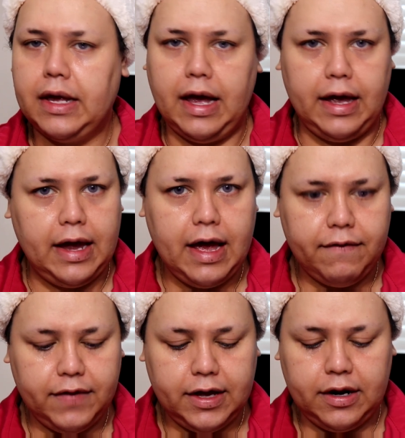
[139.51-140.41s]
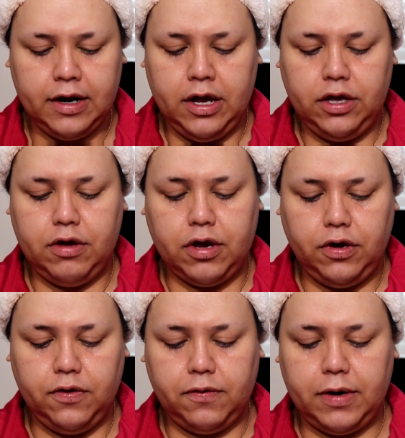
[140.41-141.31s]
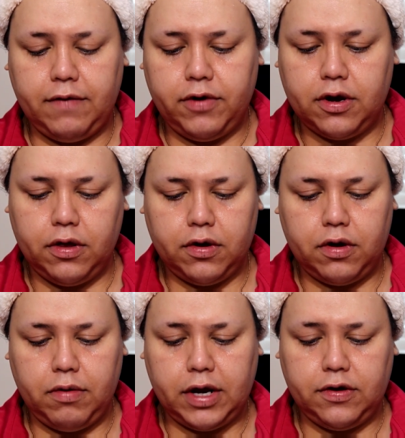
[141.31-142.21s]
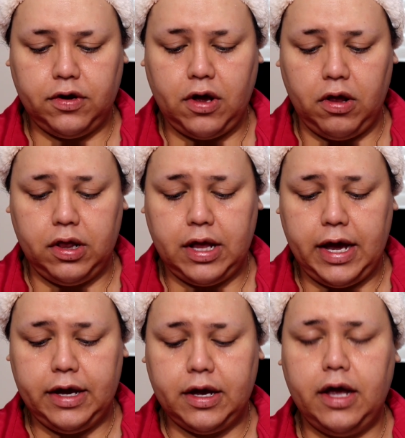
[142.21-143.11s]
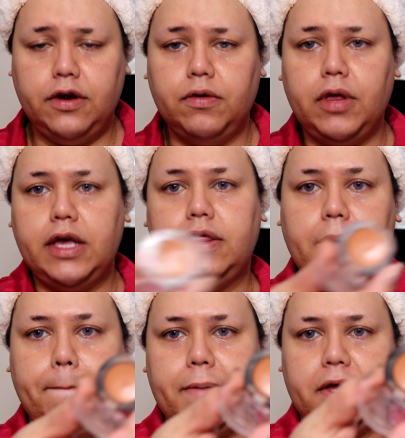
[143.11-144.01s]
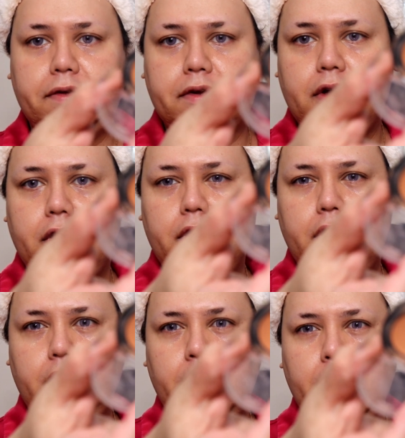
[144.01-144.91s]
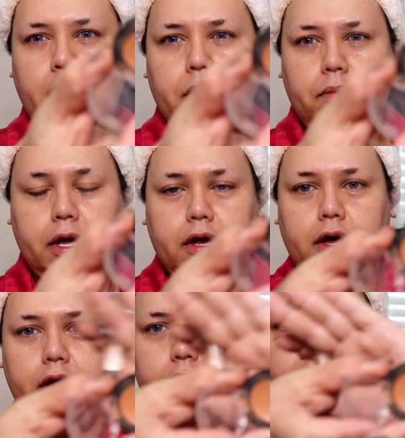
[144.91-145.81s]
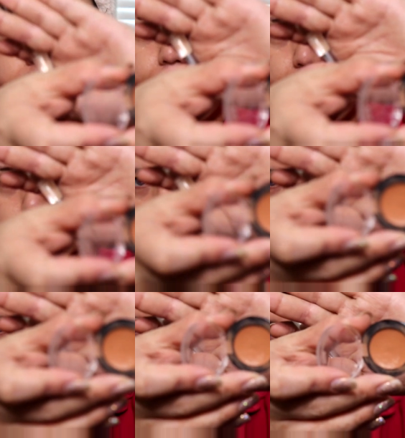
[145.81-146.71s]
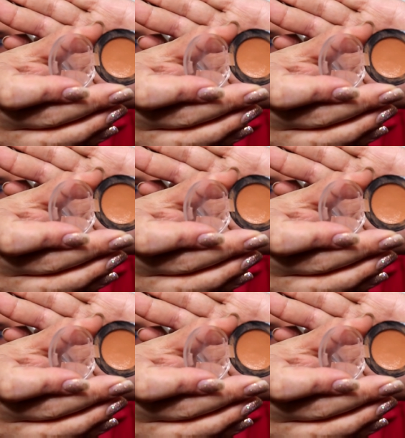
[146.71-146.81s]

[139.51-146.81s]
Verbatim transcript: I have it. You can use whatever color corrector y'all like. I do like the Bisque color because, I don't know if y'all